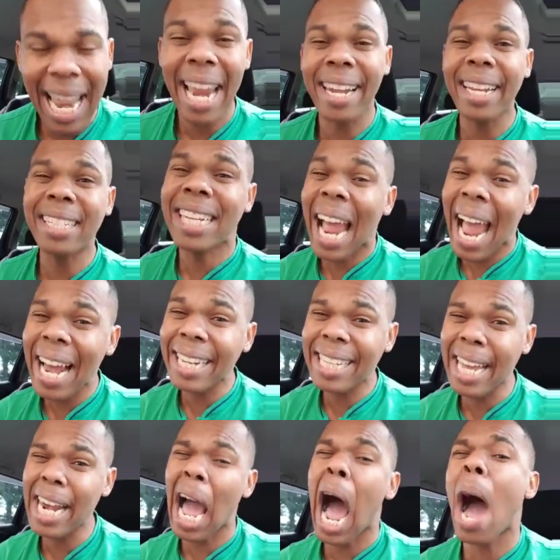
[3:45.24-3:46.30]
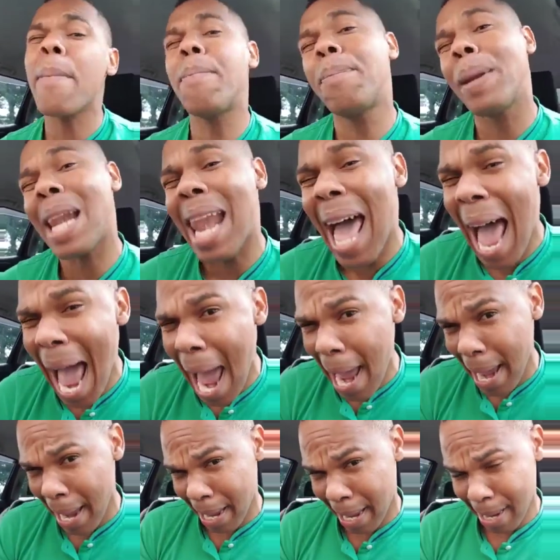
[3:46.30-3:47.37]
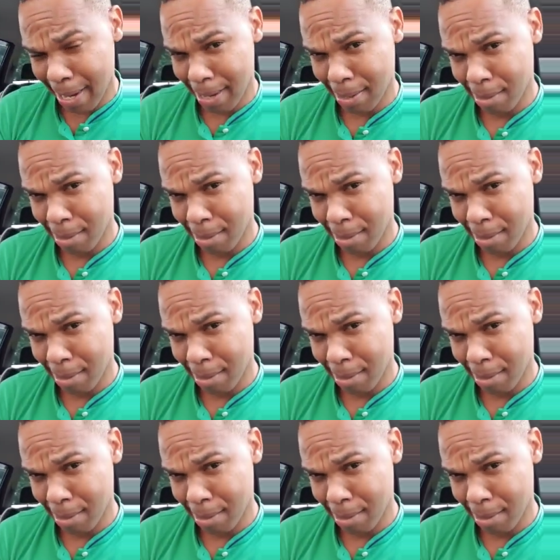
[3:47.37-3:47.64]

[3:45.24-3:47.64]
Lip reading: Then the child can apply